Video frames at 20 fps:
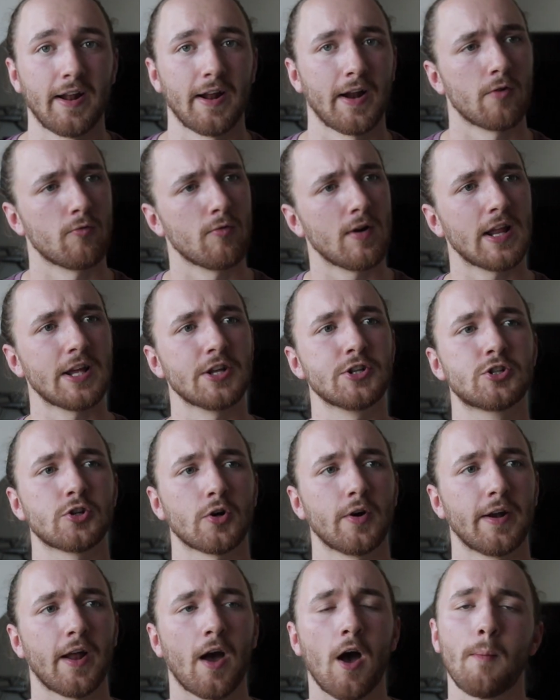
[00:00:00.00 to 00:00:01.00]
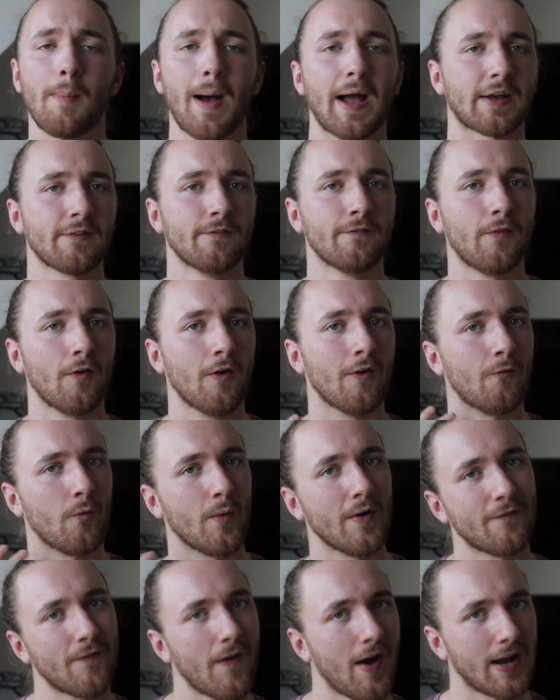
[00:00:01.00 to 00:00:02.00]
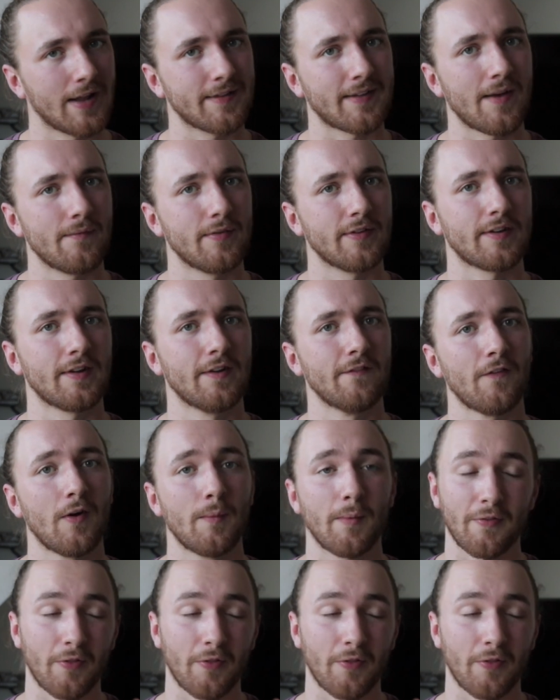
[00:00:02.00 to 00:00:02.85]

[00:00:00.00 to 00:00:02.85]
and I really enjoyed her back and forth with Viola Davis in the film.